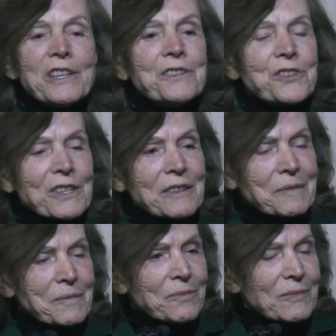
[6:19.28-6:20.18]
That's
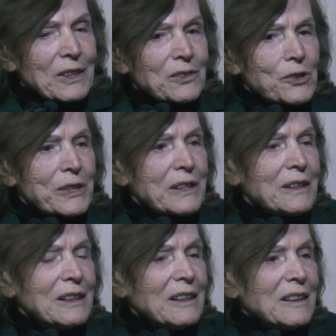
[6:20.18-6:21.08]
changing.
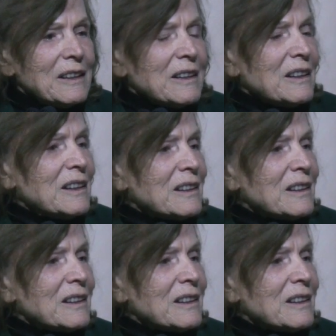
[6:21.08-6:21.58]
Looking